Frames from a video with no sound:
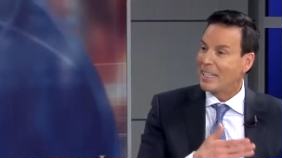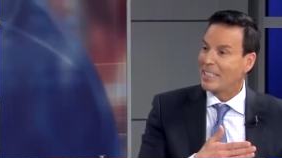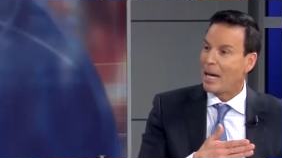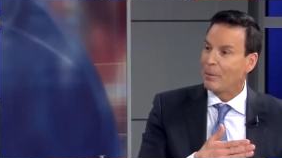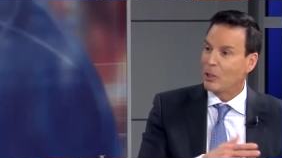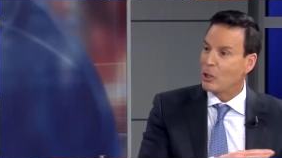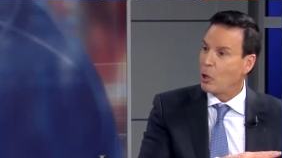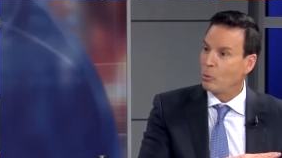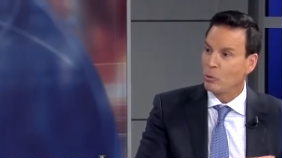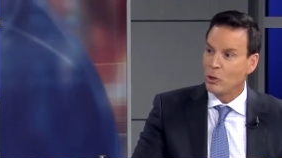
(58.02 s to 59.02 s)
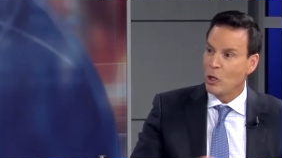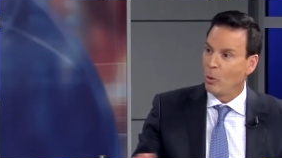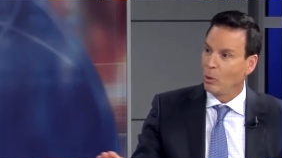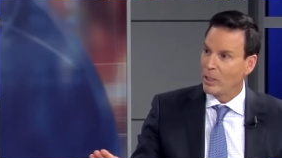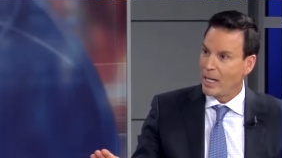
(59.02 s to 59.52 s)
at the top of the show
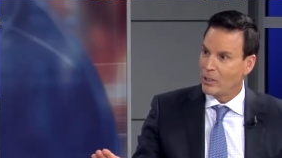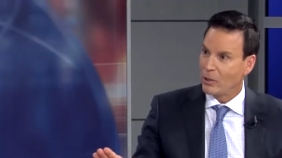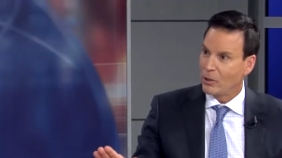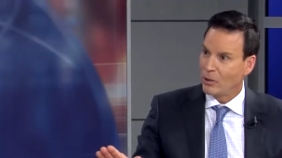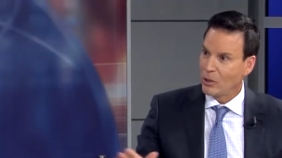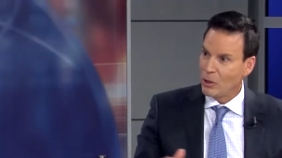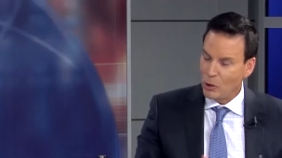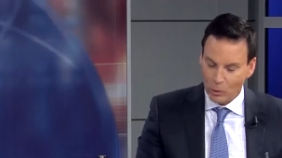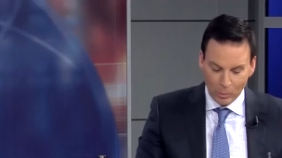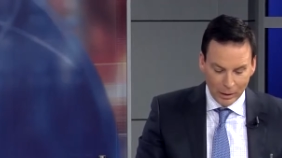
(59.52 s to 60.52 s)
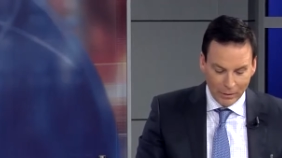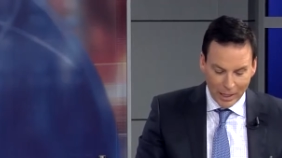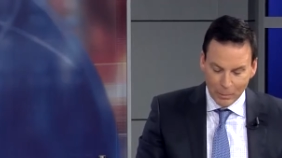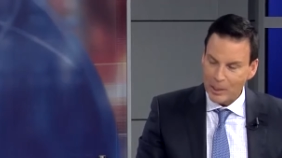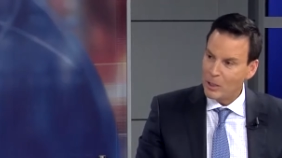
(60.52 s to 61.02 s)
no more denture. You don't believe
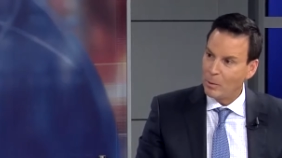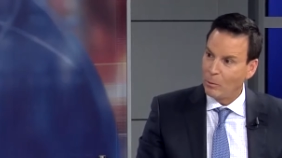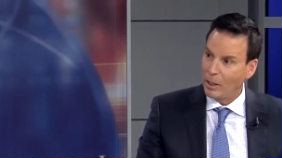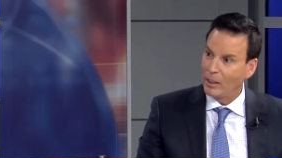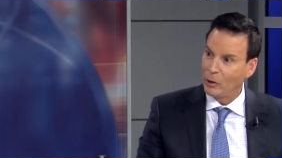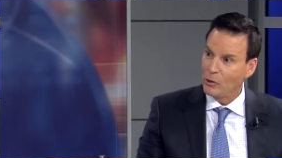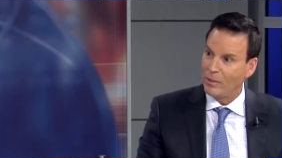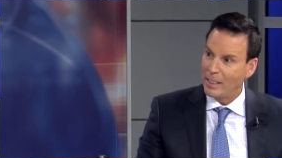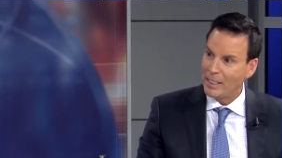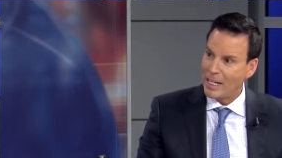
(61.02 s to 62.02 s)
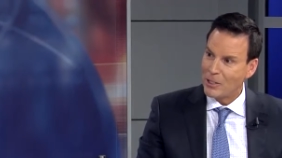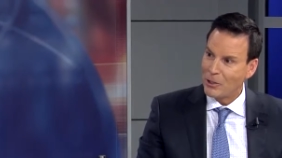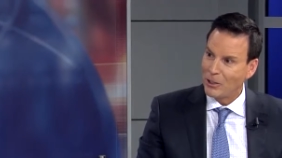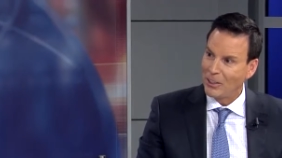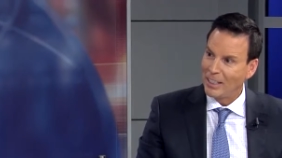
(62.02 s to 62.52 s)
anybody should be wearing a loose fitting
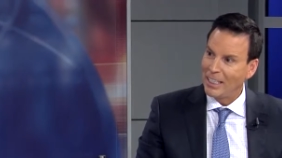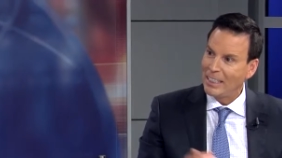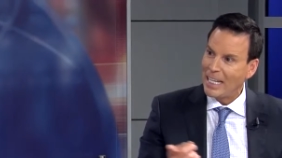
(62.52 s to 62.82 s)
denture. No.